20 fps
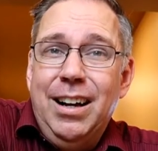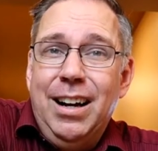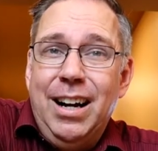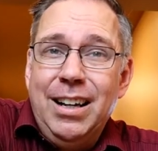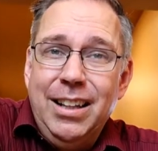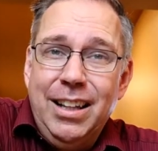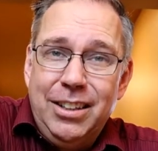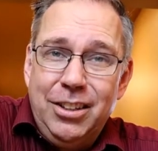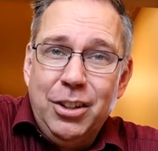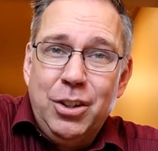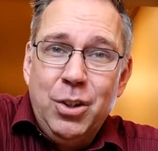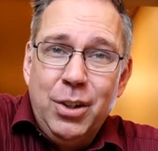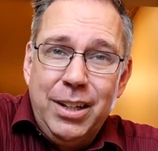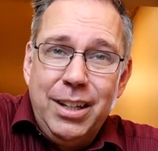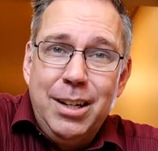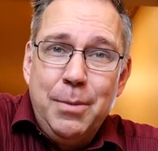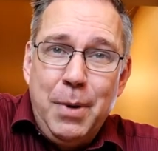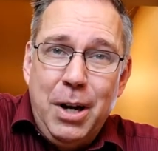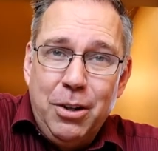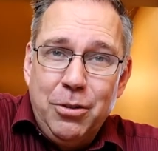I like to cook
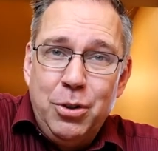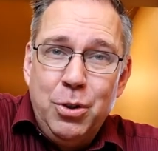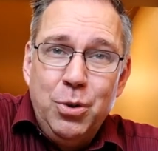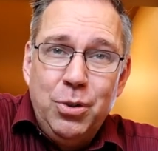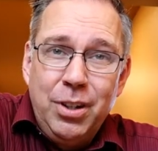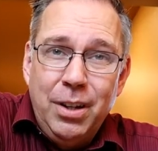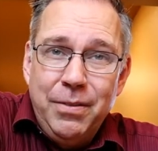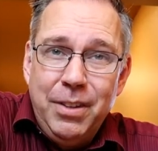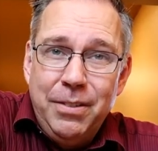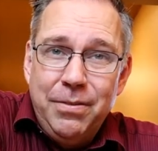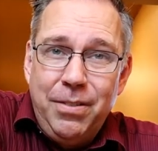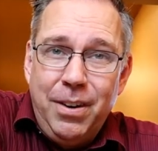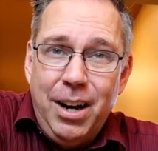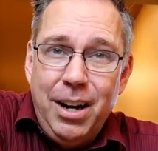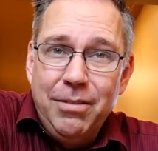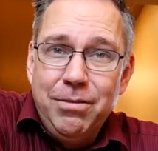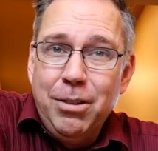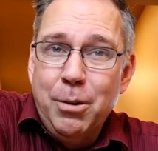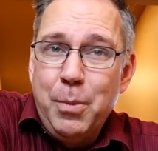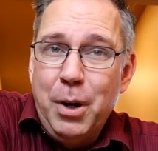at about
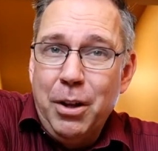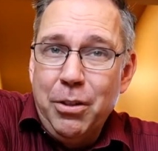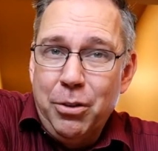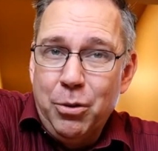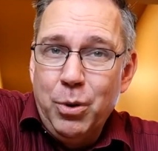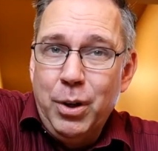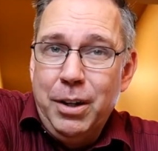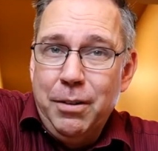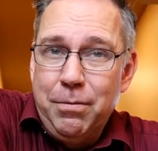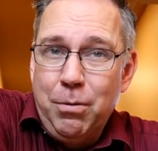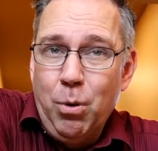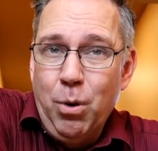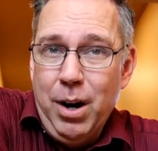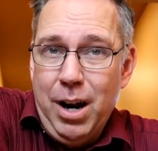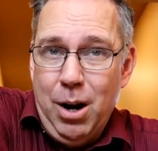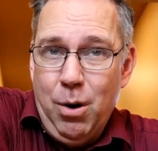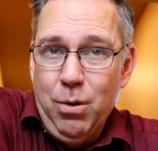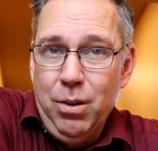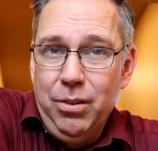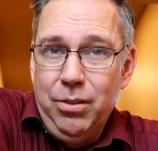275 for about three to four
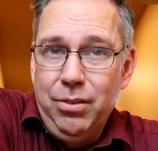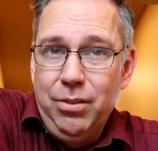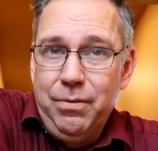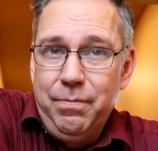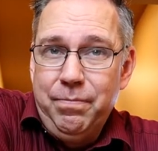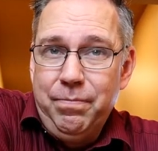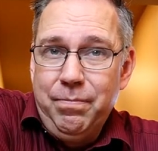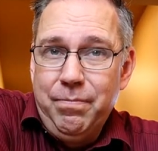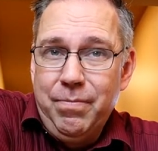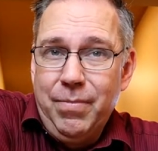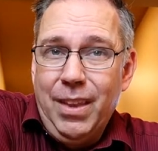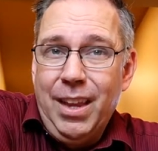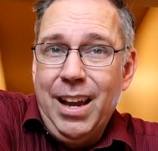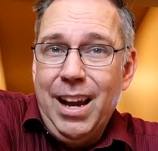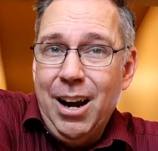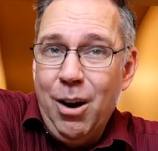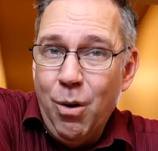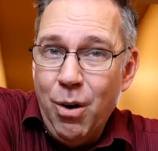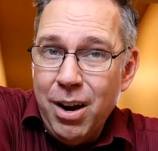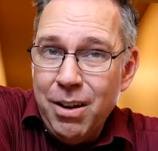hours.
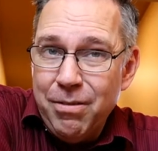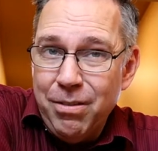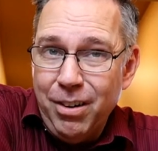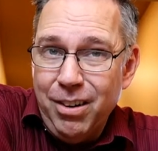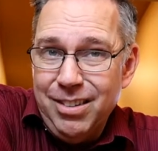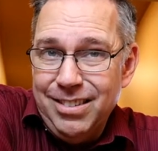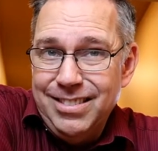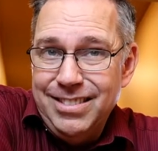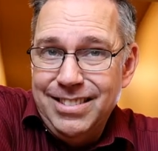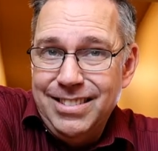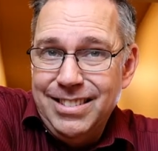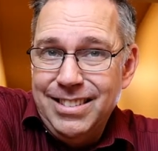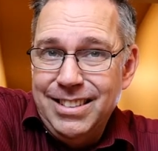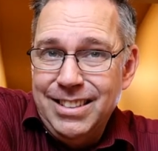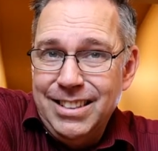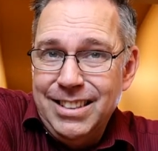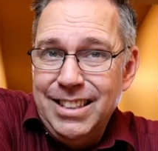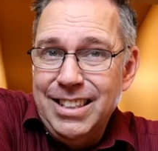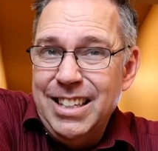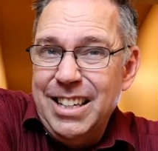However,
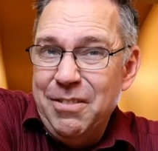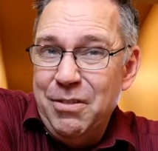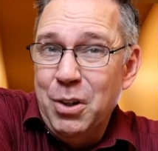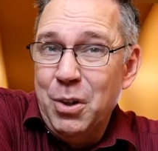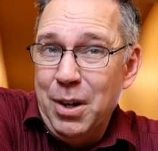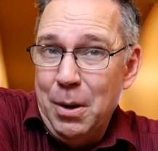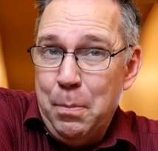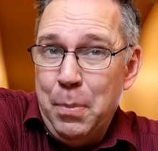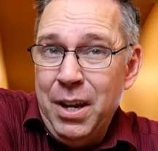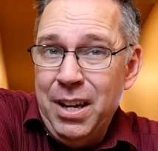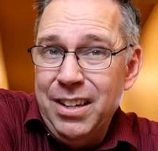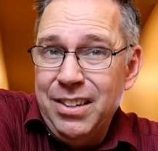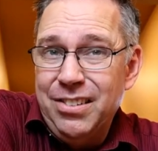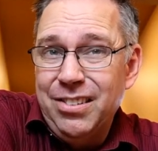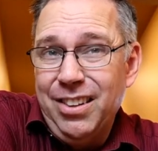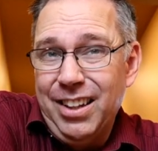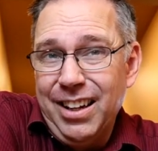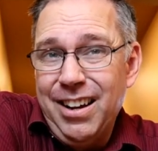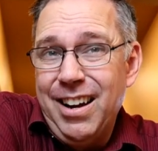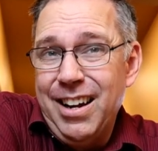if you're in a
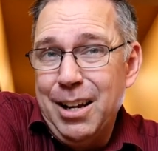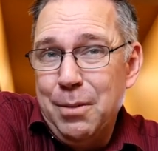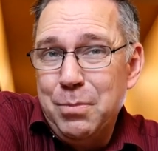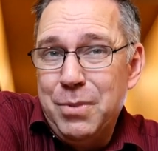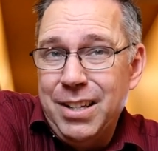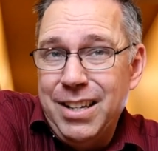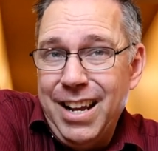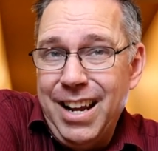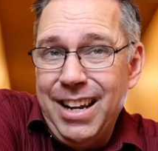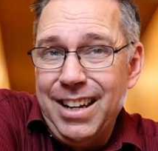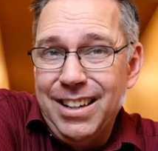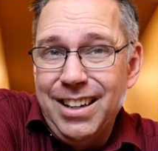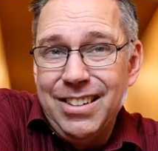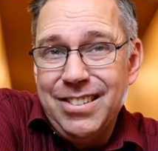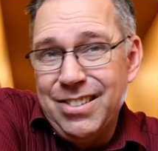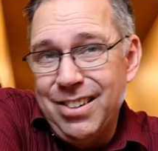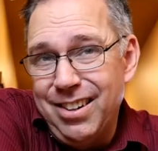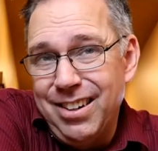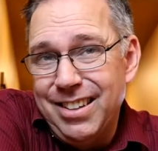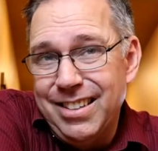pinch like I am today, and I
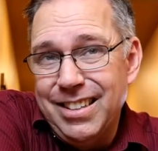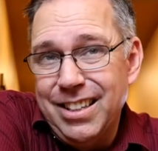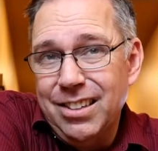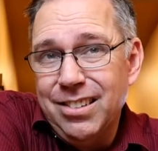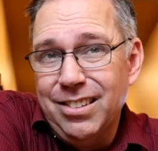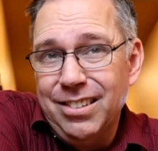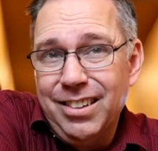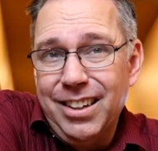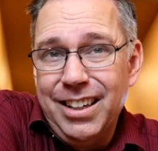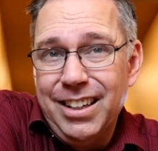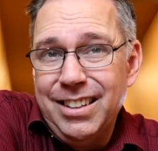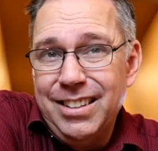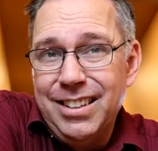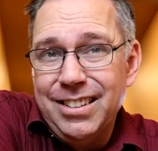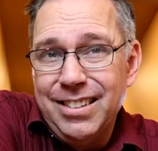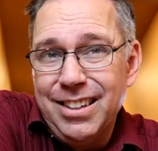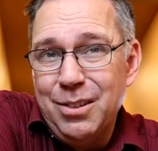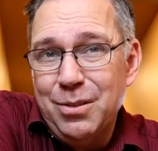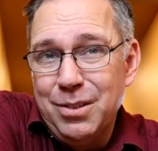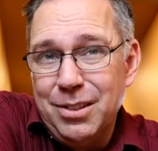started dinner late
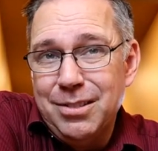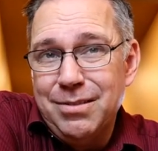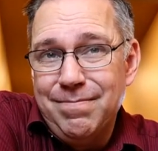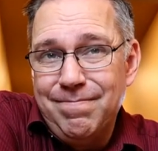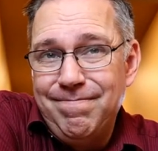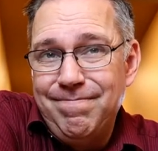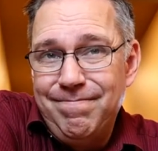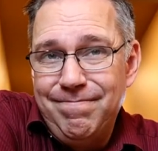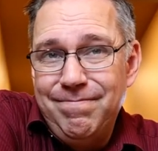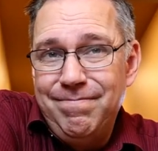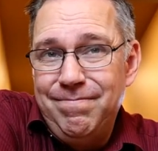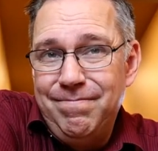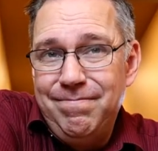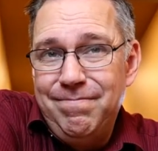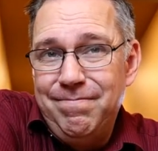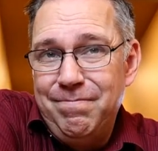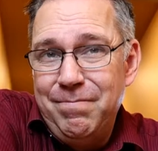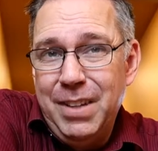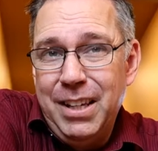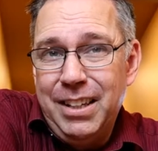because I was
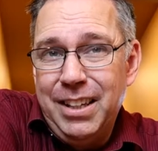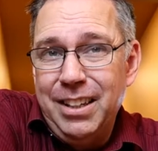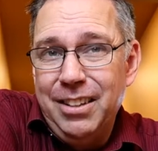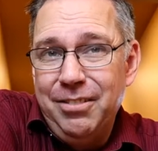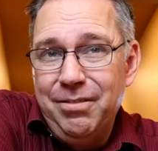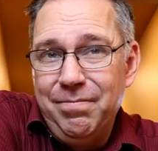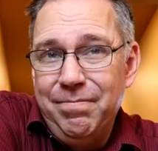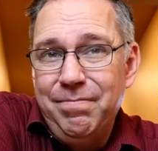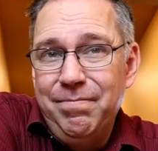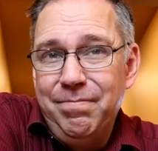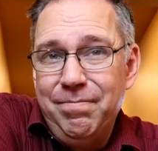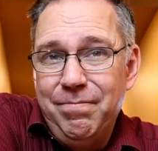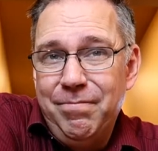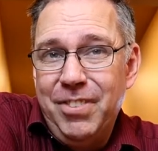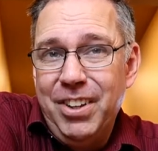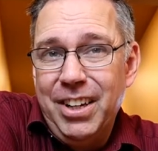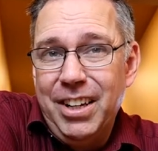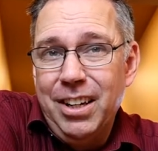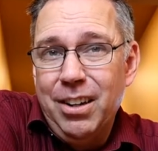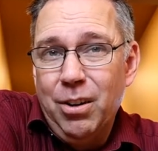making
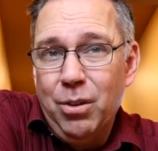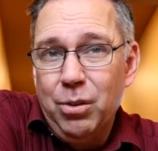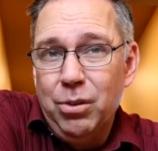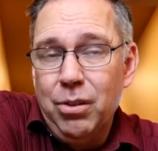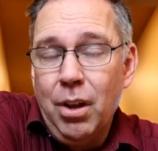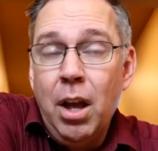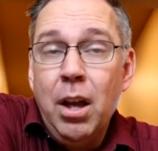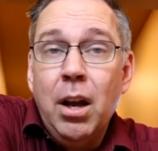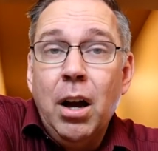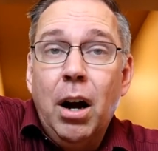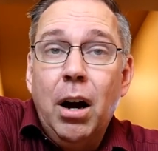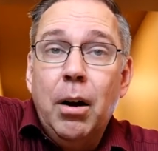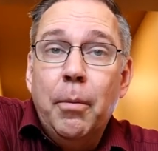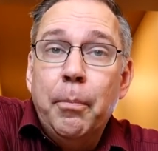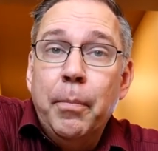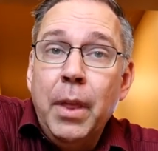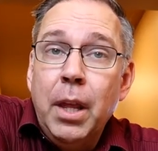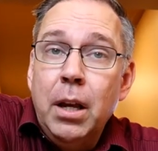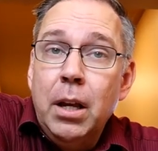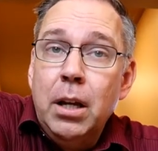videos.
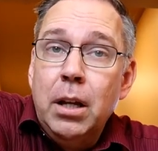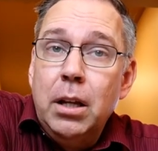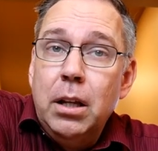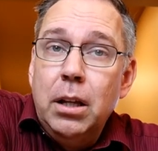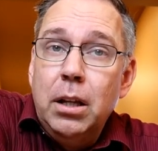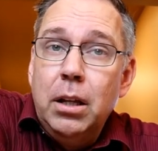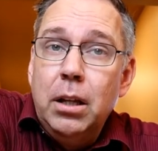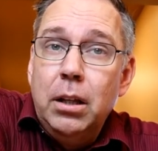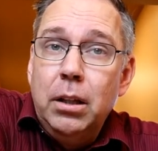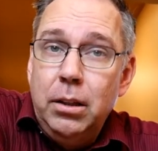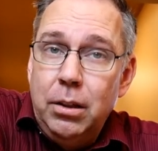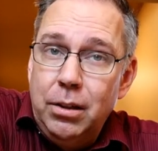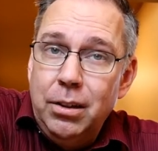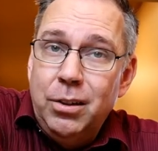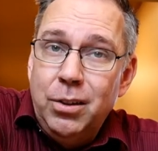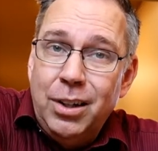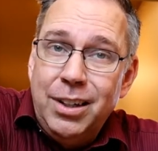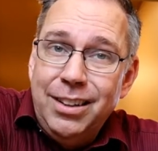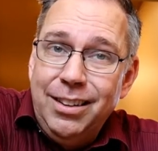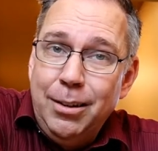Um, you can
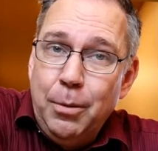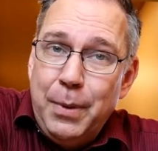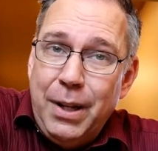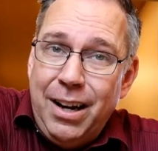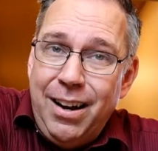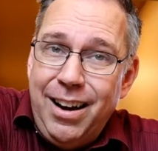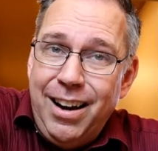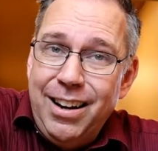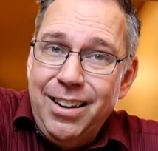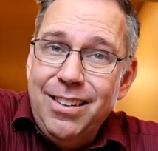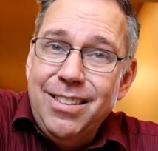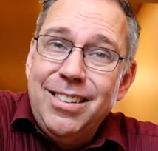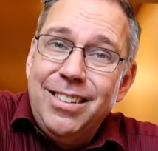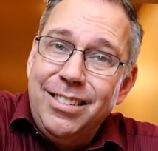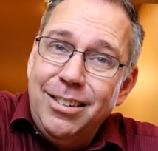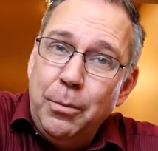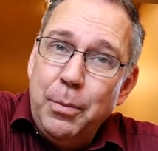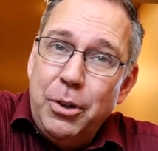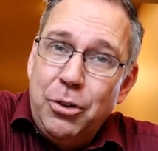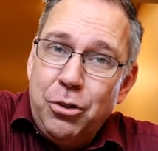cook it a little bit higher, a
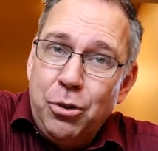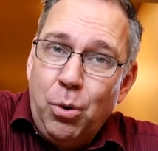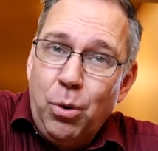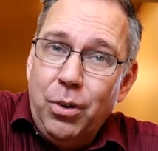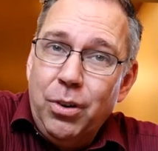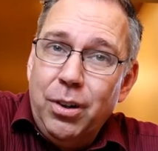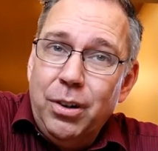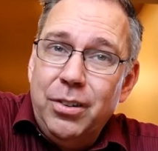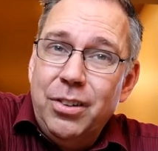little bit shorter.